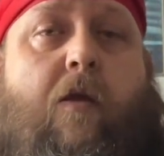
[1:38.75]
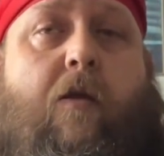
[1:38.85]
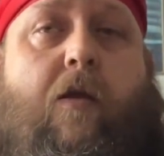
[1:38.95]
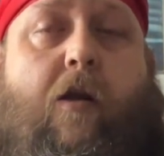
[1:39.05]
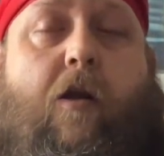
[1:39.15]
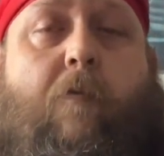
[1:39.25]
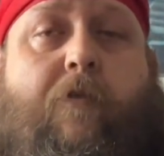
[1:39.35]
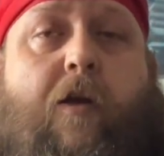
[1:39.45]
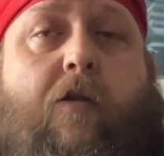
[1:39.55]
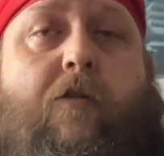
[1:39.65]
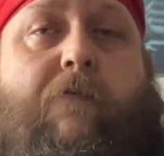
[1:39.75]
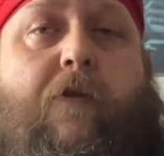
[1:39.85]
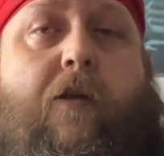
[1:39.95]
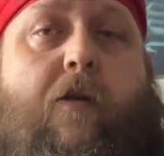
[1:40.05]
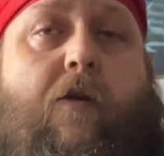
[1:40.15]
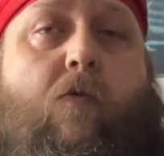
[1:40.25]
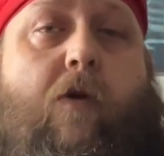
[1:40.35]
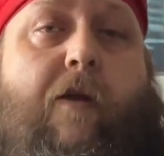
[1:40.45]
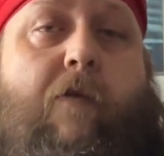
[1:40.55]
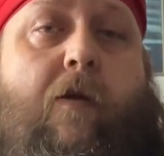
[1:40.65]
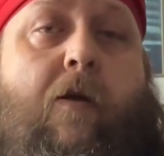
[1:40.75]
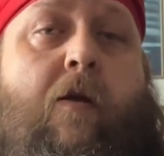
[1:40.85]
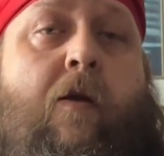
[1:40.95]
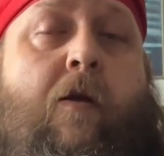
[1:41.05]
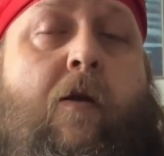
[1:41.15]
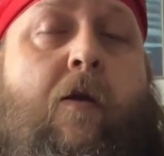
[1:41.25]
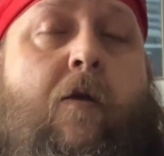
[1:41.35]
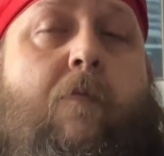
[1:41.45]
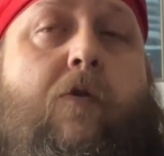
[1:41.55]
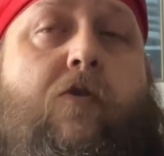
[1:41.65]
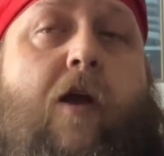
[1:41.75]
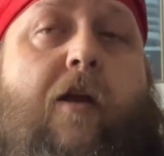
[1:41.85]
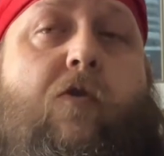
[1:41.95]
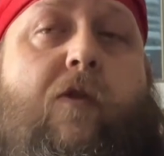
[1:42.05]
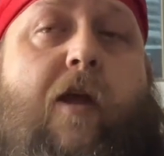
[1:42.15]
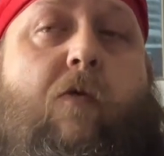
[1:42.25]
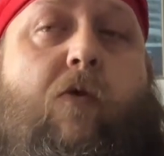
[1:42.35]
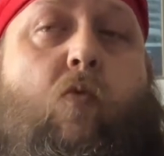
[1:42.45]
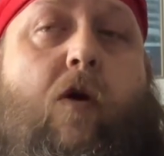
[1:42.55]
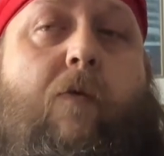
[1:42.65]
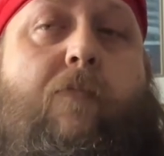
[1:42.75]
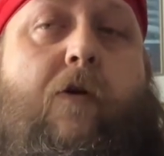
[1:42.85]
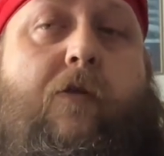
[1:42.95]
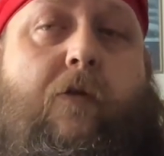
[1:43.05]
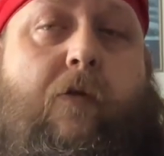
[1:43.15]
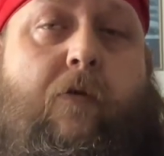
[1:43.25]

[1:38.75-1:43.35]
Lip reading: get it upstairs if you need it or whatever. But try doing that with one person.